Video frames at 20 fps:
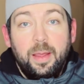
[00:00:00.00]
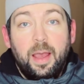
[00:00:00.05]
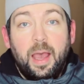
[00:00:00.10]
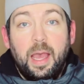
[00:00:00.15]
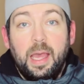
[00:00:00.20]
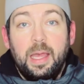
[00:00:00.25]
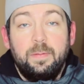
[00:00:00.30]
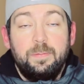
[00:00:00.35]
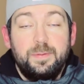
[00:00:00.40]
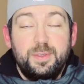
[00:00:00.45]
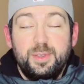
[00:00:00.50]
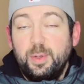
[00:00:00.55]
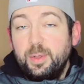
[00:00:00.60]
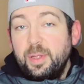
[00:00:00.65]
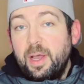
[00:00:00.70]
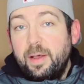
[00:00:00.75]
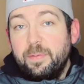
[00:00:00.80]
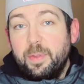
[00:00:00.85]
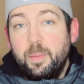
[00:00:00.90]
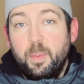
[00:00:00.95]
I've sold
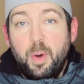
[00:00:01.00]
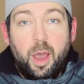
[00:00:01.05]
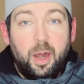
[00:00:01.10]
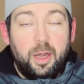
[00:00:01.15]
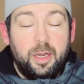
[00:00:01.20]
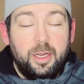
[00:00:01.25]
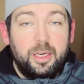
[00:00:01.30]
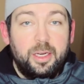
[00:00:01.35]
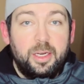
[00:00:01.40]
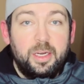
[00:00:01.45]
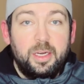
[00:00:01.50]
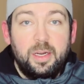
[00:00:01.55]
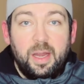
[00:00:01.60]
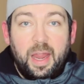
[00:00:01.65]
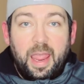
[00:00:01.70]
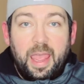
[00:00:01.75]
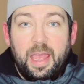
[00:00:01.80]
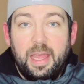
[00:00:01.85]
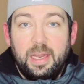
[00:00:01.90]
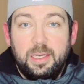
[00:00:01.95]
off the monitor
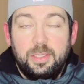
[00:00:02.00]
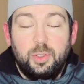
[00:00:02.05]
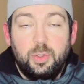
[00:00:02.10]
and